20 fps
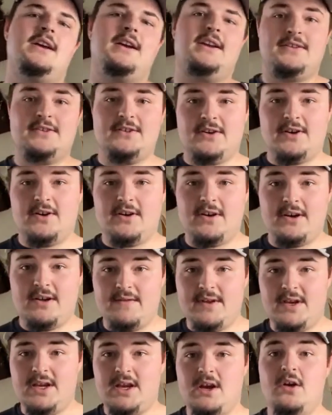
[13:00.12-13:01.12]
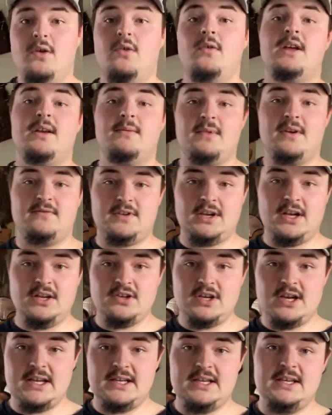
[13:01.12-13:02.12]
I saw a video
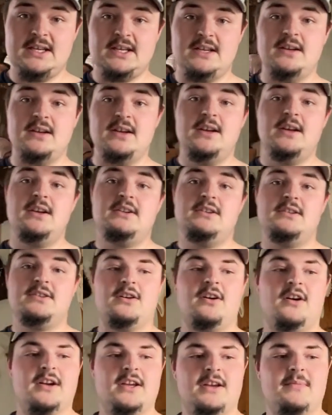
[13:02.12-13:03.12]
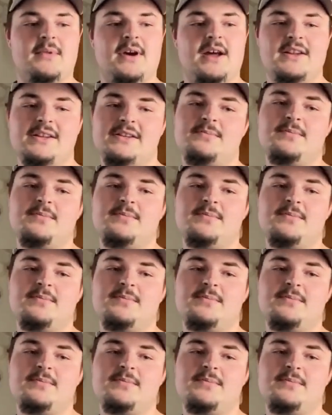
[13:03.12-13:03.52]
MFJJ did talking about it. It's